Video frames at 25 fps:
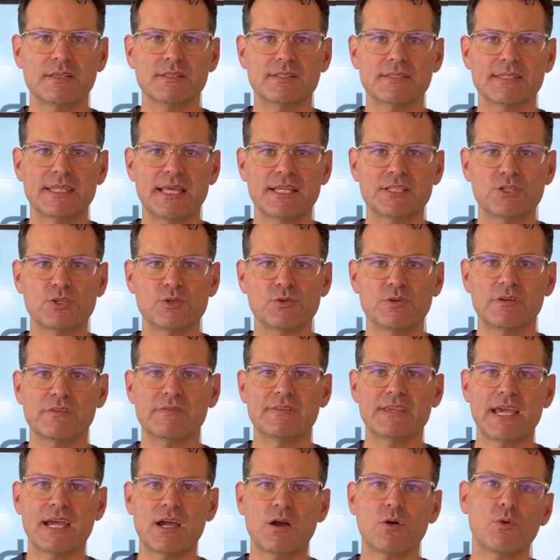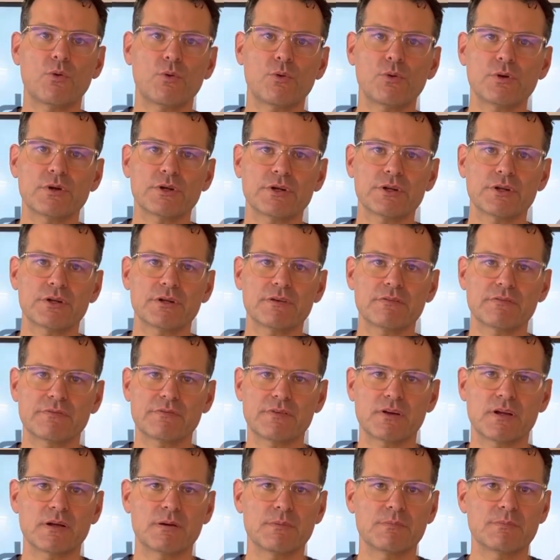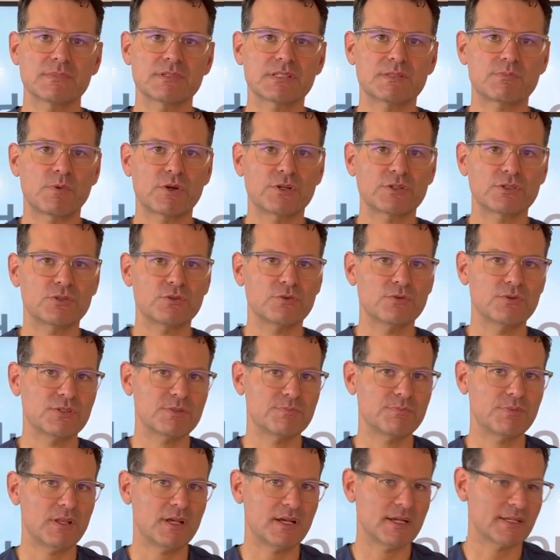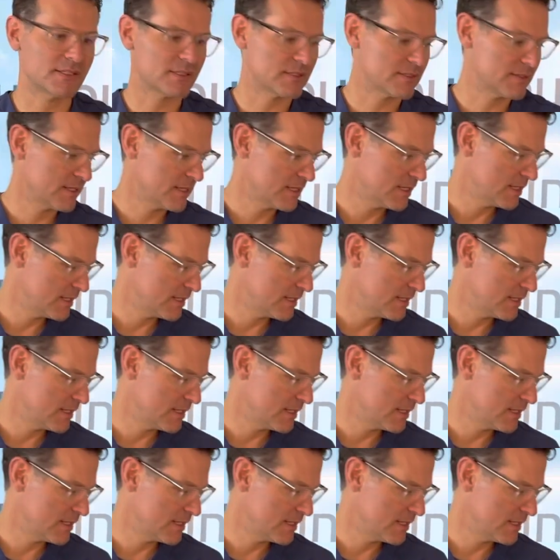that you have now ordered from SmartTools Plus.